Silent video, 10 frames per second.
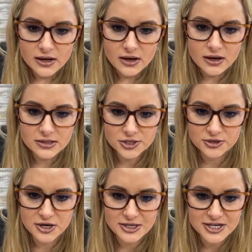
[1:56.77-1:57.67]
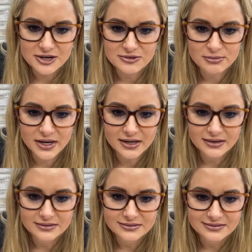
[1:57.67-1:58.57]
Oscar calls her
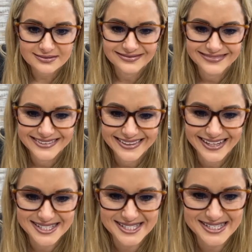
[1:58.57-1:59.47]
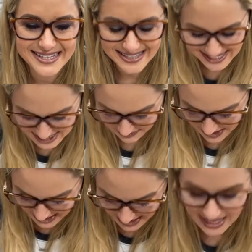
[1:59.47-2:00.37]
Rebeccan. That's
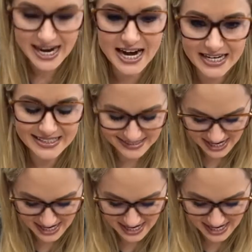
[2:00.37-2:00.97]
funny. I got it.